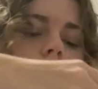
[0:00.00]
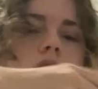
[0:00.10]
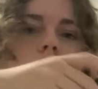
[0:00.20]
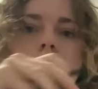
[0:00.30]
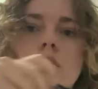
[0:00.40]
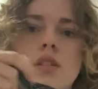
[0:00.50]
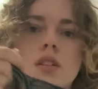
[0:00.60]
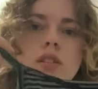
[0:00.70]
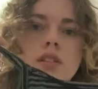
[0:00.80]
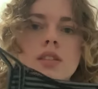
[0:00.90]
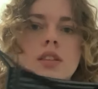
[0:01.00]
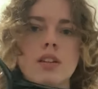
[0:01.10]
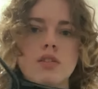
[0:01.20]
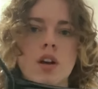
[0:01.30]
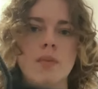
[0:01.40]
So this is
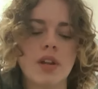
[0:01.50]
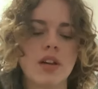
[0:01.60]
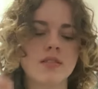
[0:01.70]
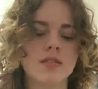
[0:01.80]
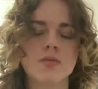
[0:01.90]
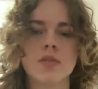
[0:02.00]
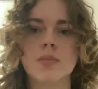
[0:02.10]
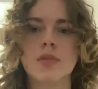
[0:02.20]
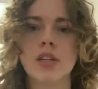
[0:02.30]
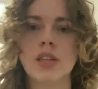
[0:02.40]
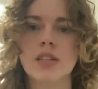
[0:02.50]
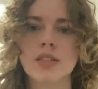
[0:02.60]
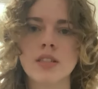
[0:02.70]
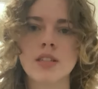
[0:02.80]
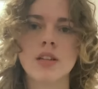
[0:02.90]
that top. It has this really pretty
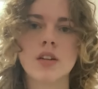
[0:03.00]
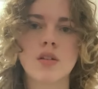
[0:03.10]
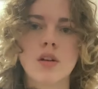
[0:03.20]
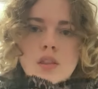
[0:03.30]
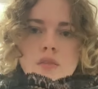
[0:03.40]
lace detail on the